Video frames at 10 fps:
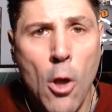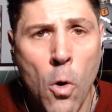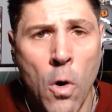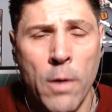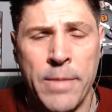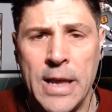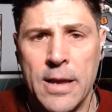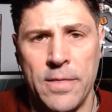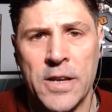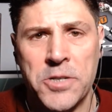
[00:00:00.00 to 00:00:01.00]
Army
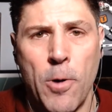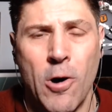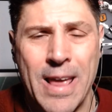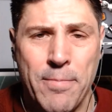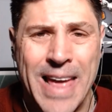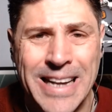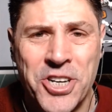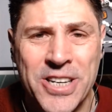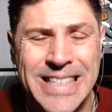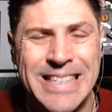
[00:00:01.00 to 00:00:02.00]
in this ballgame,
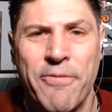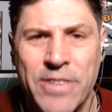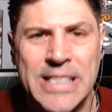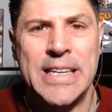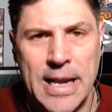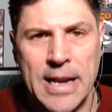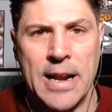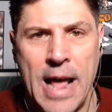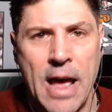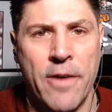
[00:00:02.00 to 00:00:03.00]
catching
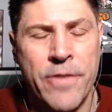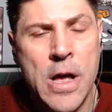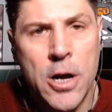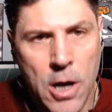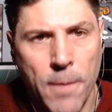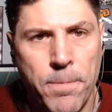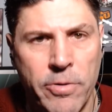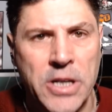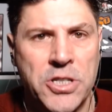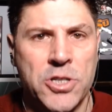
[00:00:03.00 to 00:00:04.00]
17.5. Couple
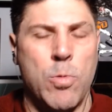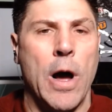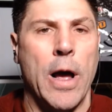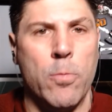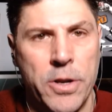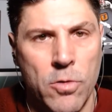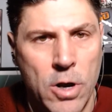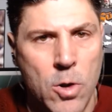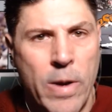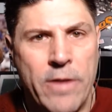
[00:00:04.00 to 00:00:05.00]
reasons why. When you
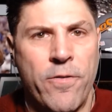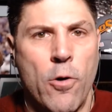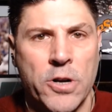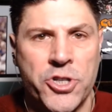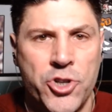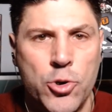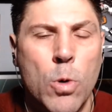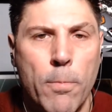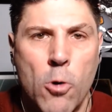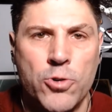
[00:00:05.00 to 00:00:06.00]
look at Wake Forest, two
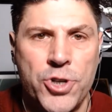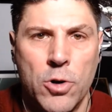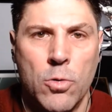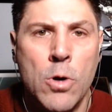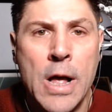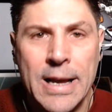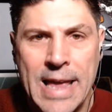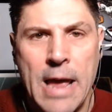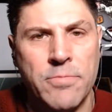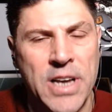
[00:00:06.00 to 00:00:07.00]
emotional
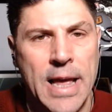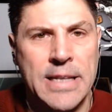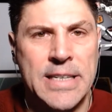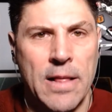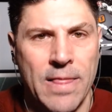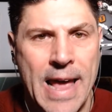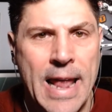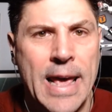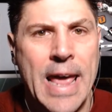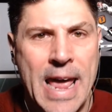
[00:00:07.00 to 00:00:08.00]
games against
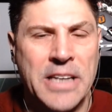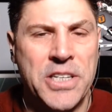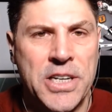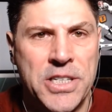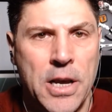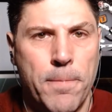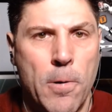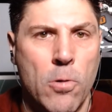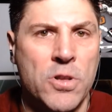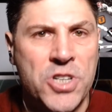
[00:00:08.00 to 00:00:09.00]
Atlantic ACC
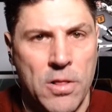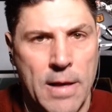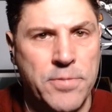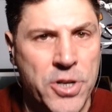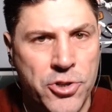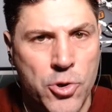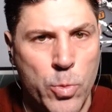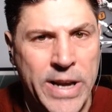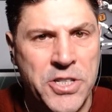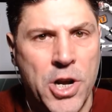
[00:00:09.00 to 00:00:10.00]
opponents, Clemson 2
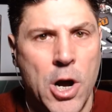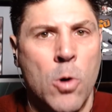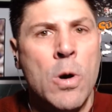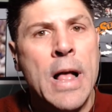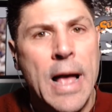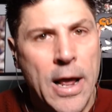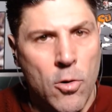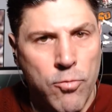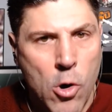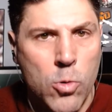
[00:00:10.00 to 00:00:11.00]
weeks ago, and a
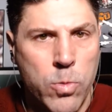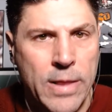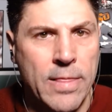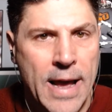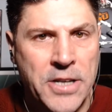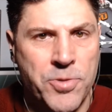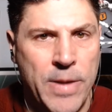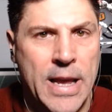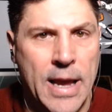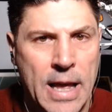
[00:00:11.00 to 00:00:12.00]
road win last
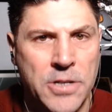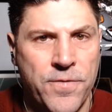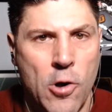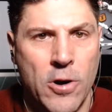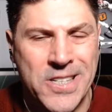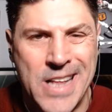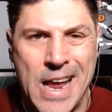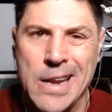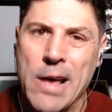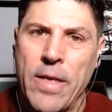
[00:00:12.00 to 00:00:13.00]
week against Florida
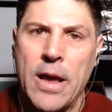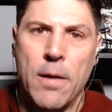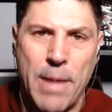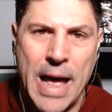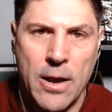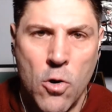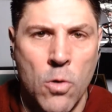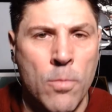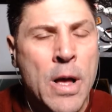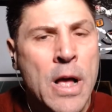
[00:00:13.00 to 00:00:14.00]
State. Now they come back
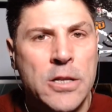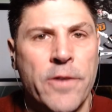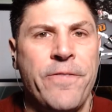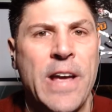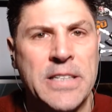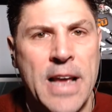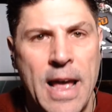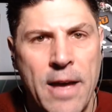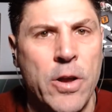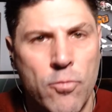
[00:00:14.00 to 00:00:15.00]
home to face a
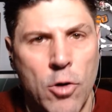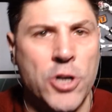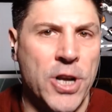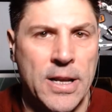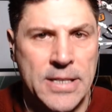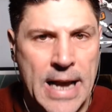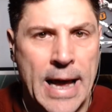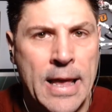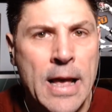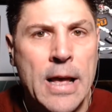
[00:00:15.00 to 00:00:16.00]
heavy rushing
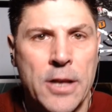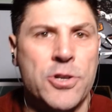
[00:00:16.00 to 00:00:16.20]
attack in